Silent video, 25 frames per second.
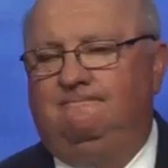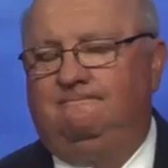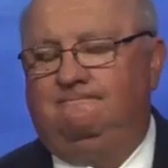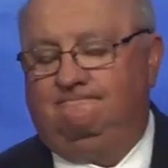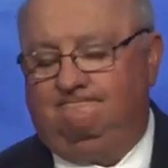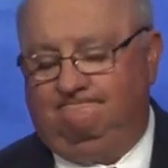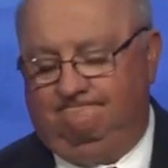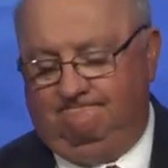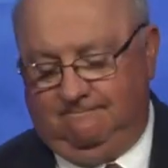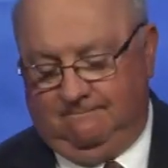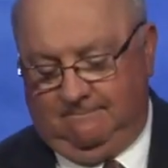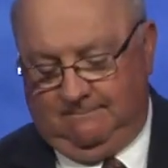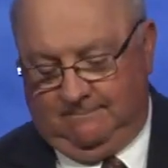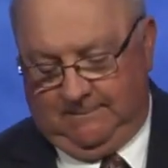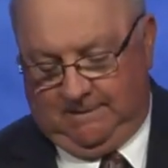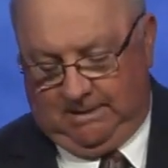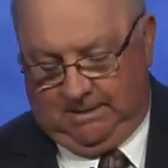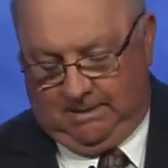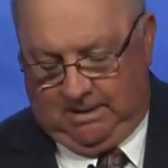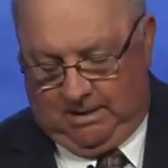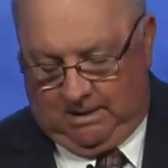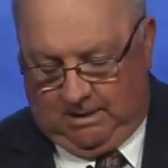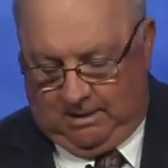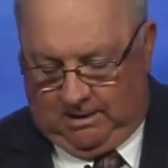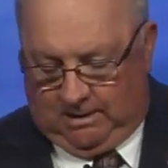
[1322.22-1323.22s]

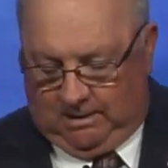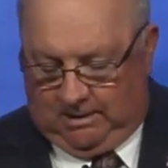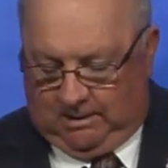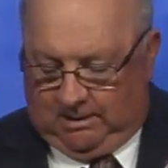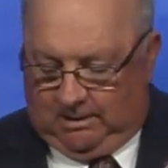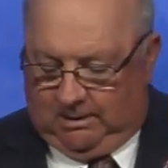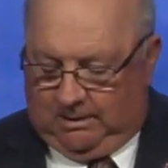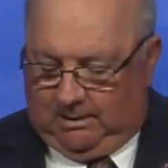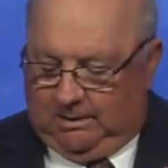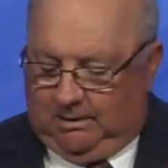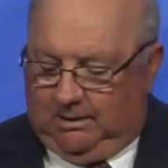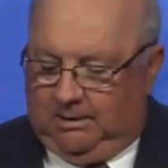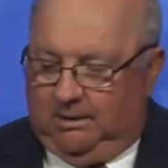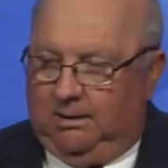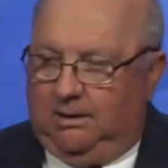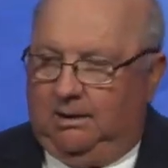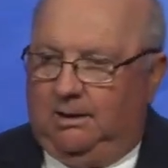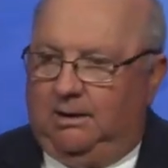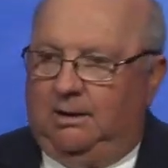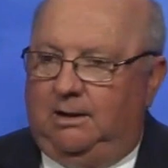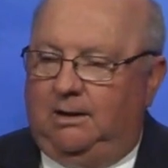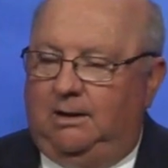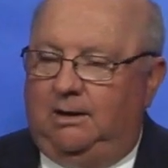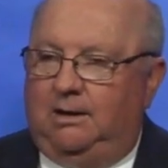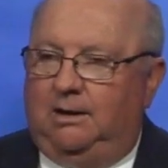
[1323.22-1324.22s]

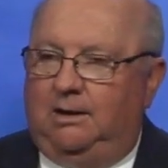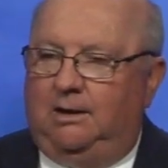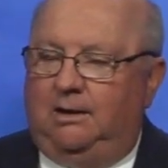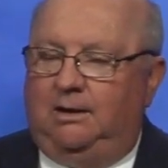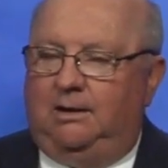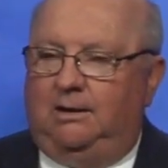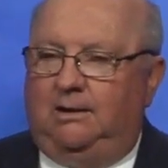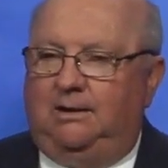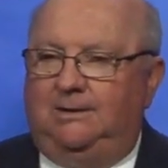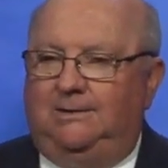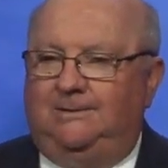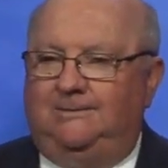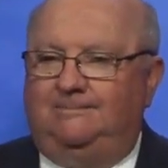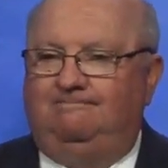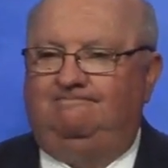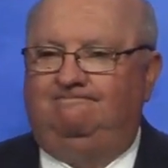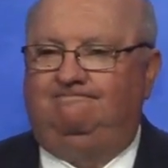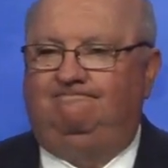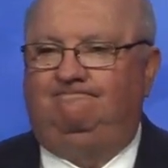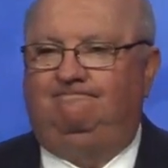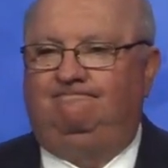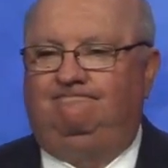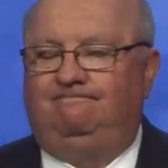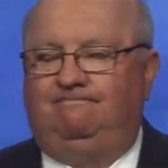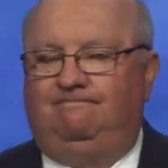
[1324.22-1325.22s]

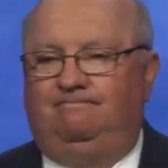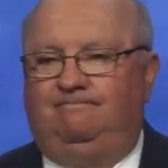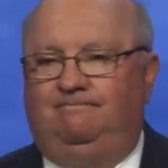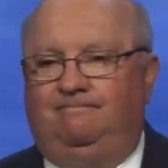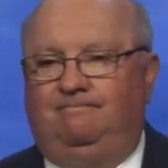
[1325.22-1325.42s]
(no one is talking)